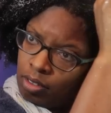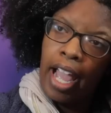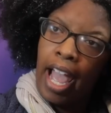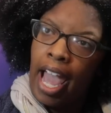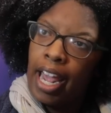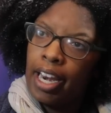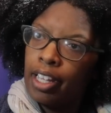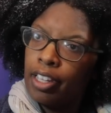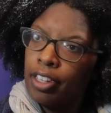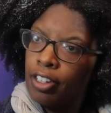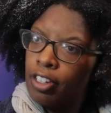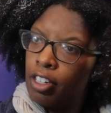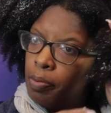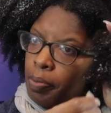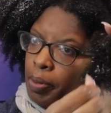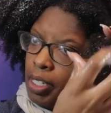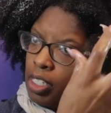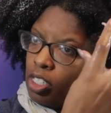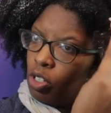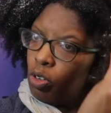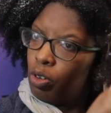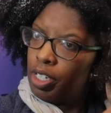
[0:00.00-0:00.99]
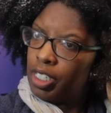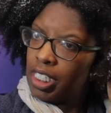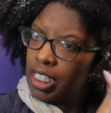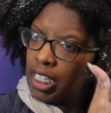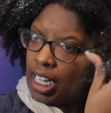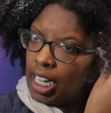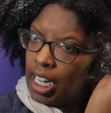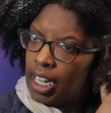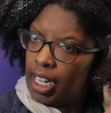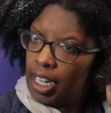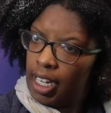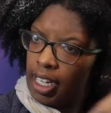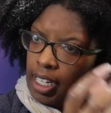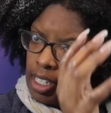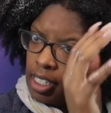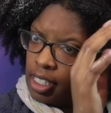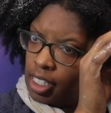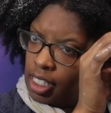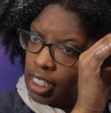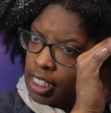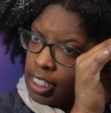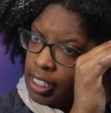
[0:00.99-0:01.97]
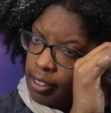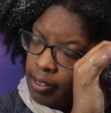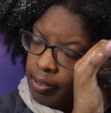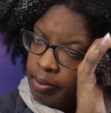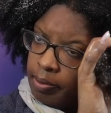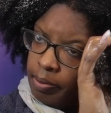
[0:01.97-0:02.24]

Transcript: Add a little bit towards the ends.